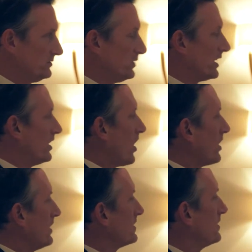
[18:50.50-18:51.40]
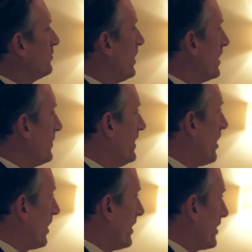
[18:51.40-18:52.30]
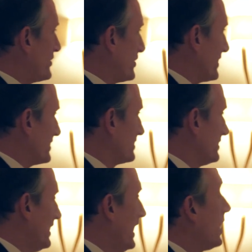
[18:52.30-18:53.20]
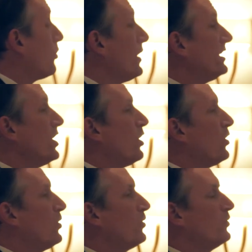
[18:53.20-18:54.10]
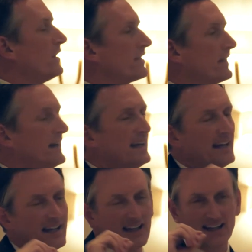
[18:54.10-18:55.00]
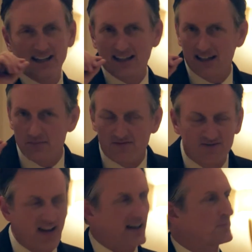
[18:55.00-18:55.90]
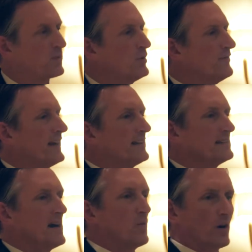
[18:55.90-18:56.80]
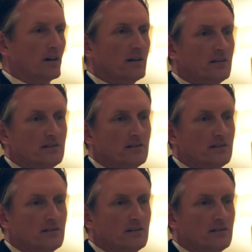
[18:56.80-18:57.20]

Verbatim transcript: Regardless of where we are on our journeys. We know with emphatic proof that does not work.